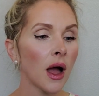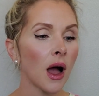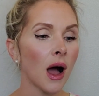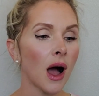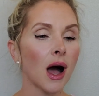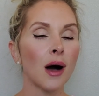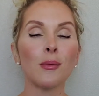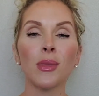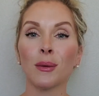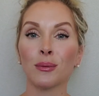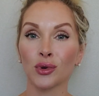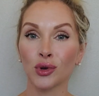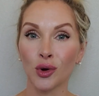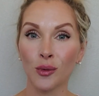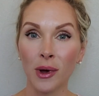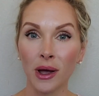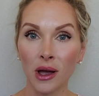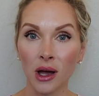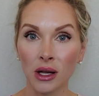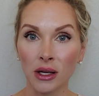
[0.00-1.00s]
But
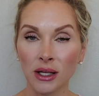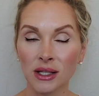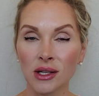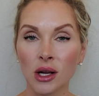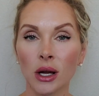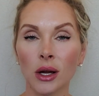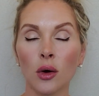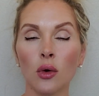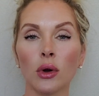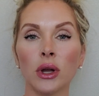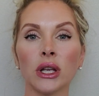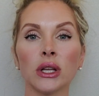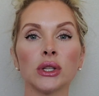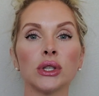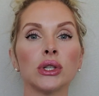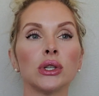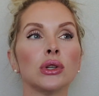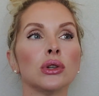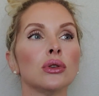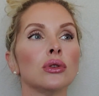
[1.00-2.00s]
probiotics are going
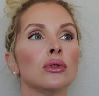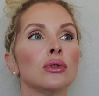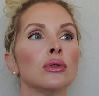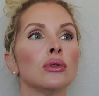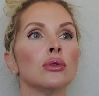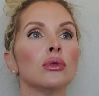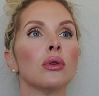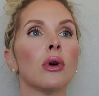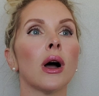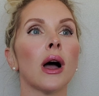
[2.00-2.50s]
to